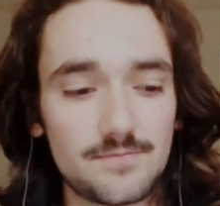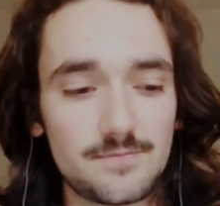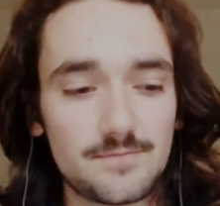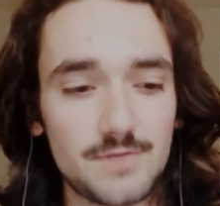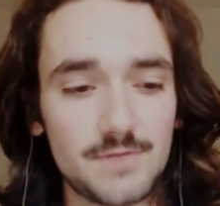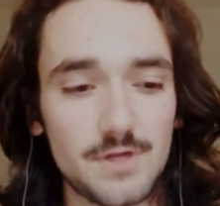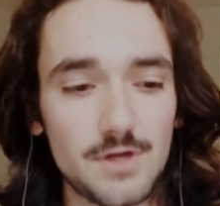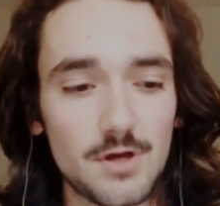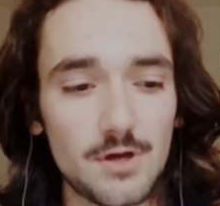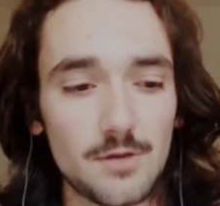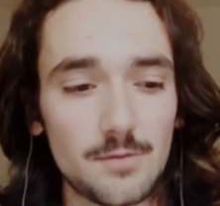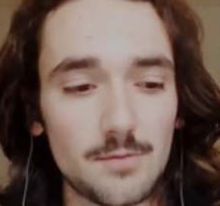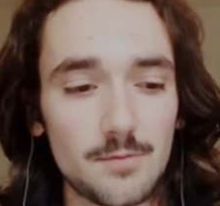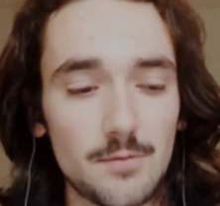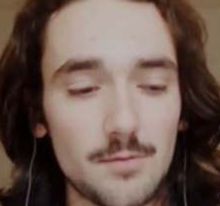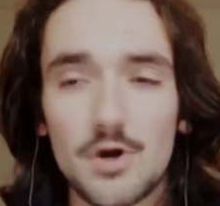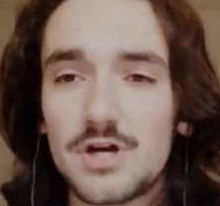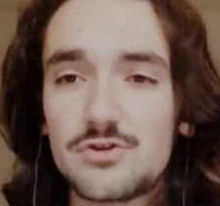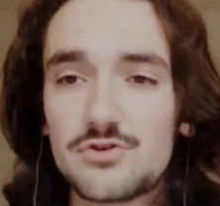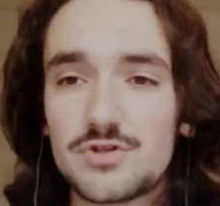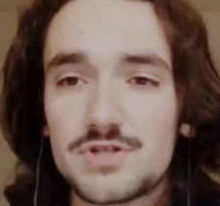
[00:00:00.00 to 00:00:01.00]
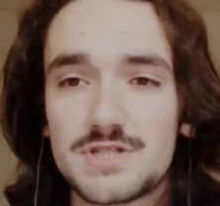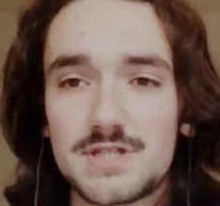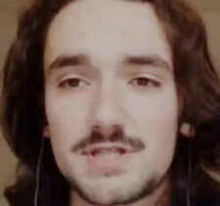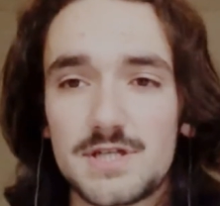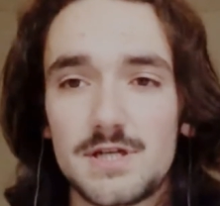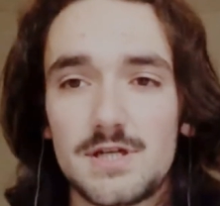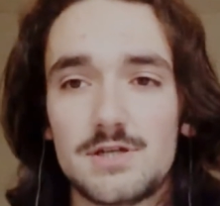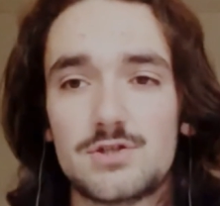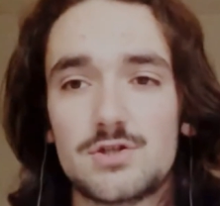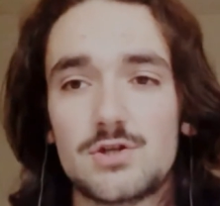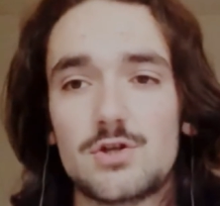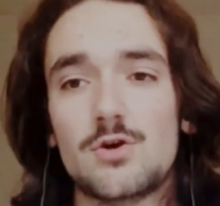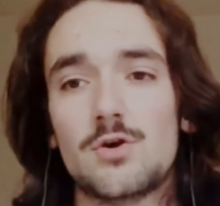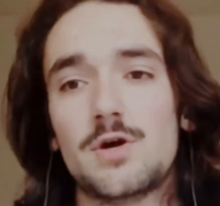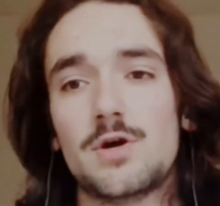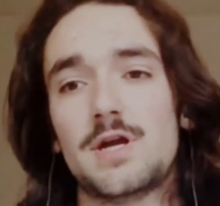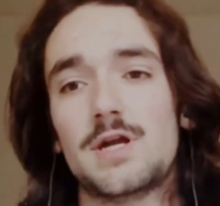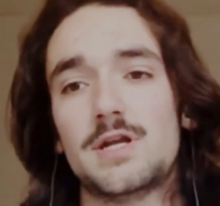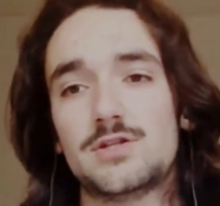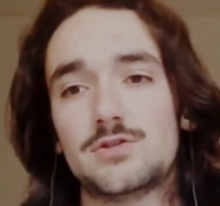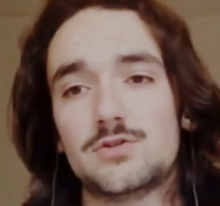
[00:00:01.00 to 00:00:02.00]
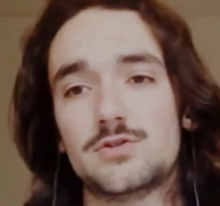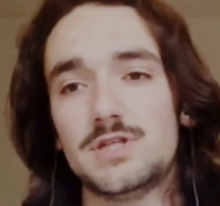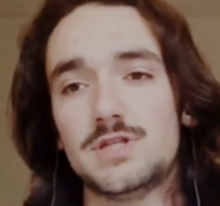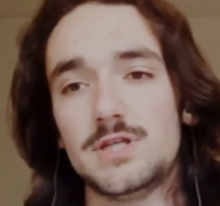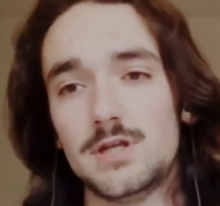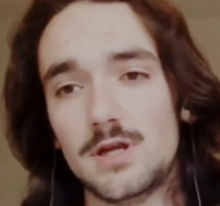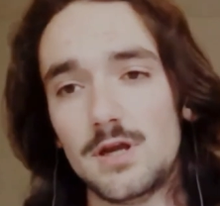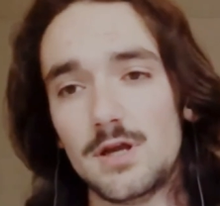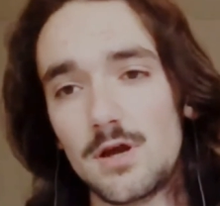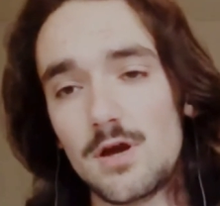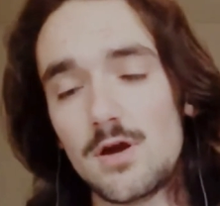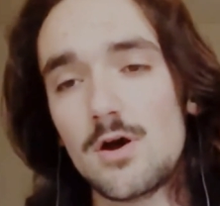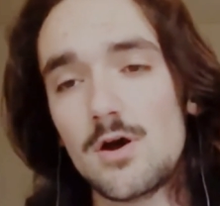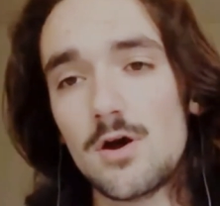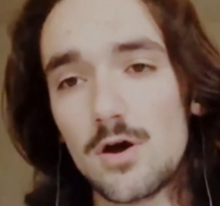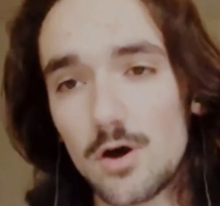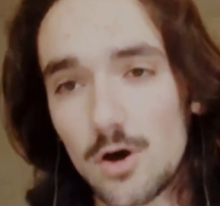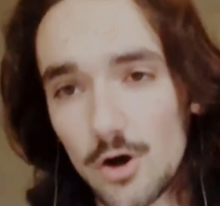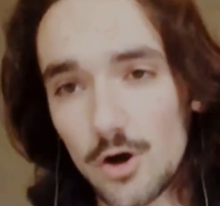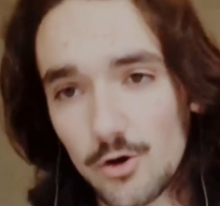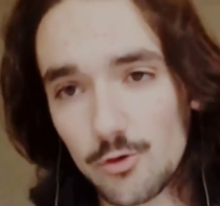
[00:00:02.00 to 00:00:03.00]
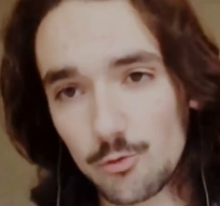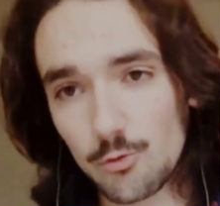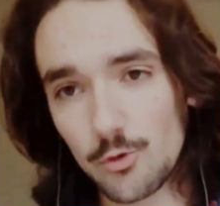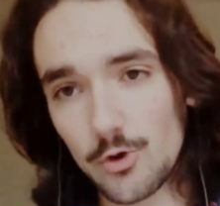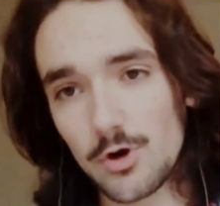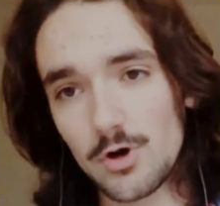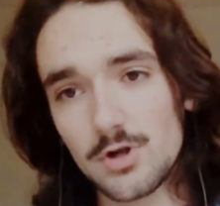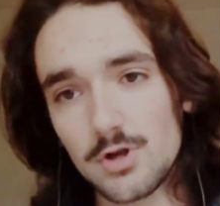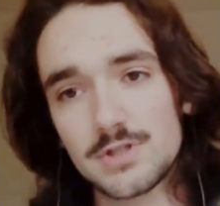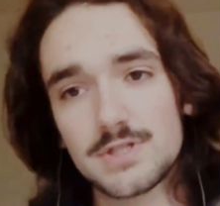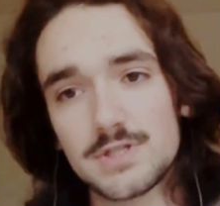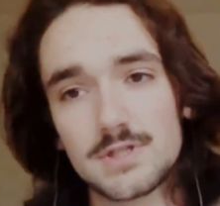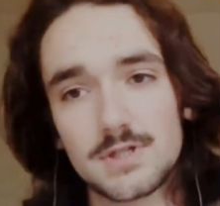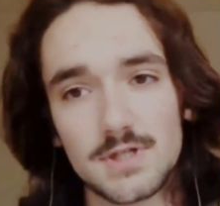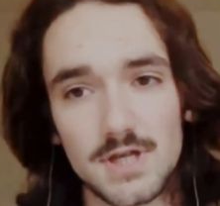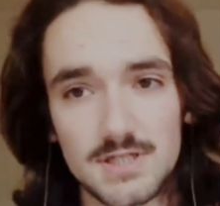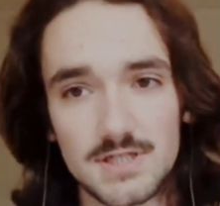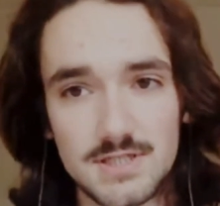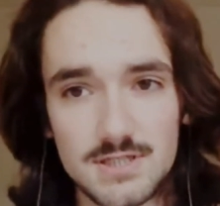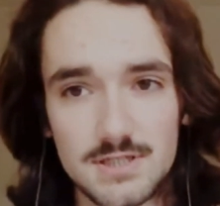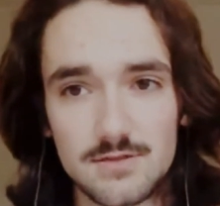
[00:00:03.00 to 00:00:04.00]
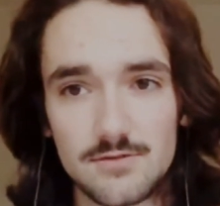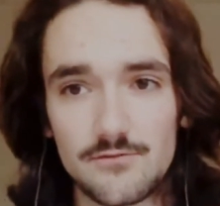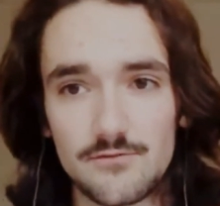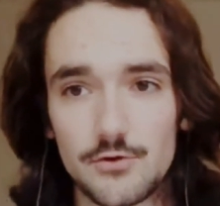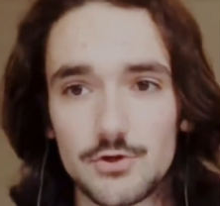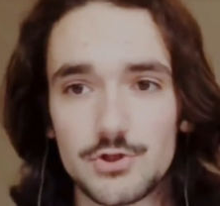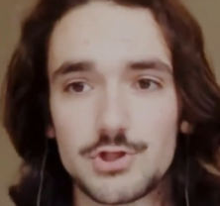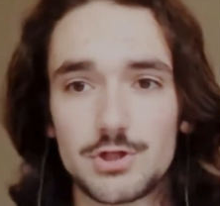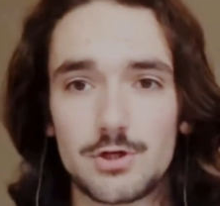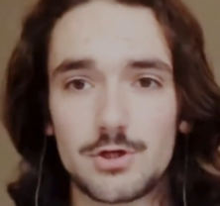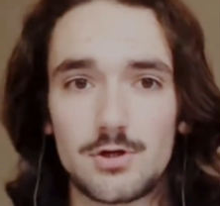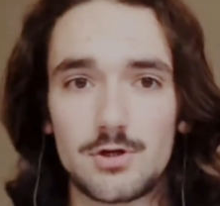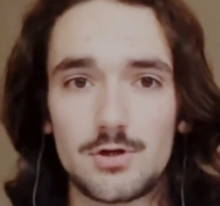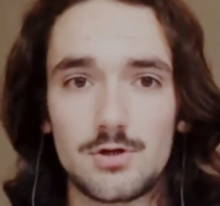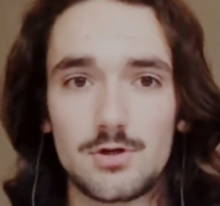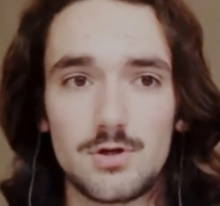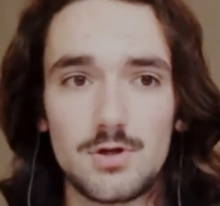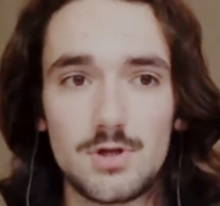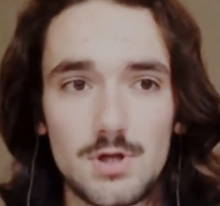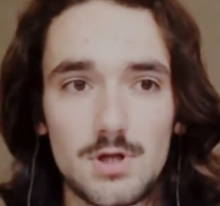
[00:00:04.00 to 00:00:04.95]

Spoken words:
more interested into going into the art world. That's for sure.